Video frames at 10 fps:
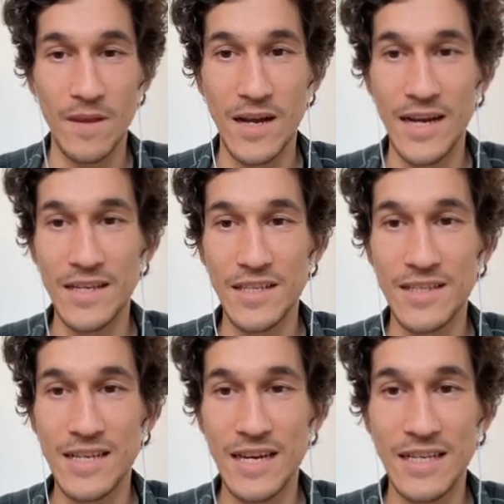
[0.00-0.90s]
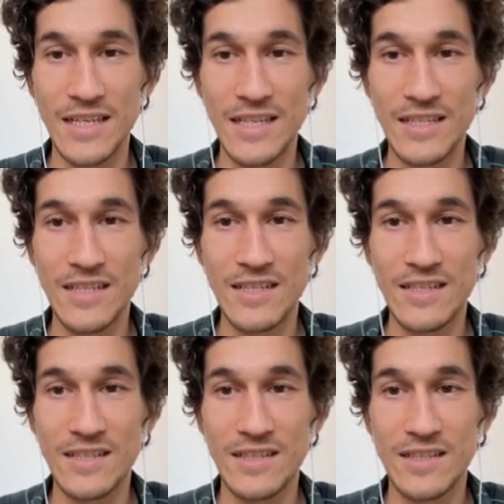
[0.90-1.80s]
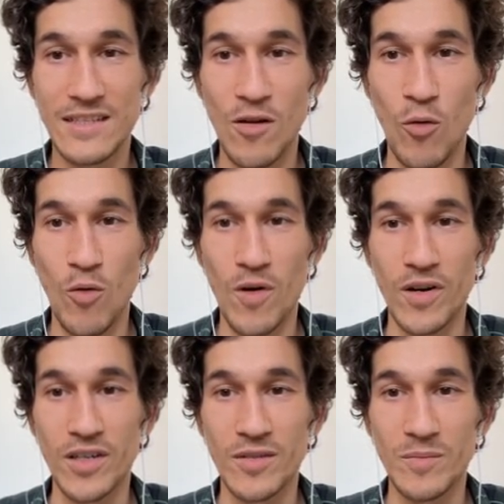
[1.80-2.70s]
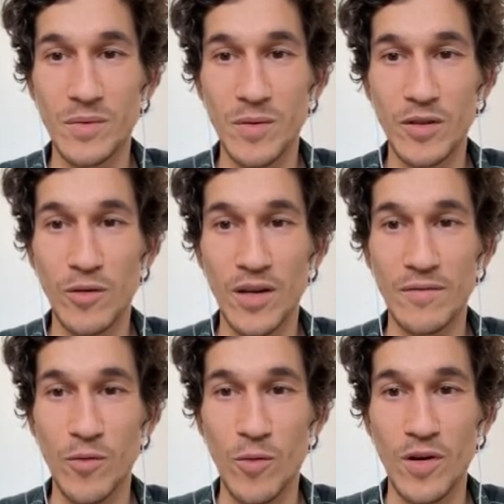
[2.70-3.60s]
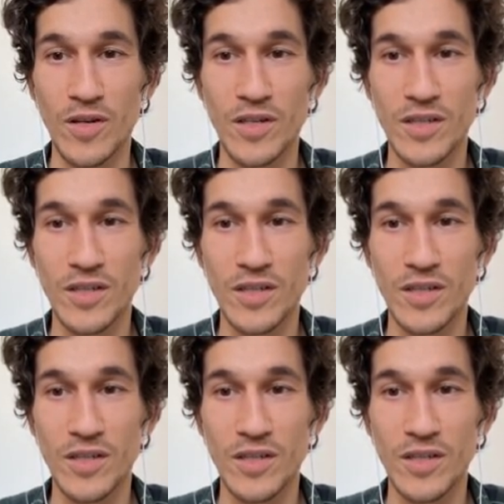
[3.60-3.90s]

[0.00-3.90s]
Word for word: I need ore. People don't have ore.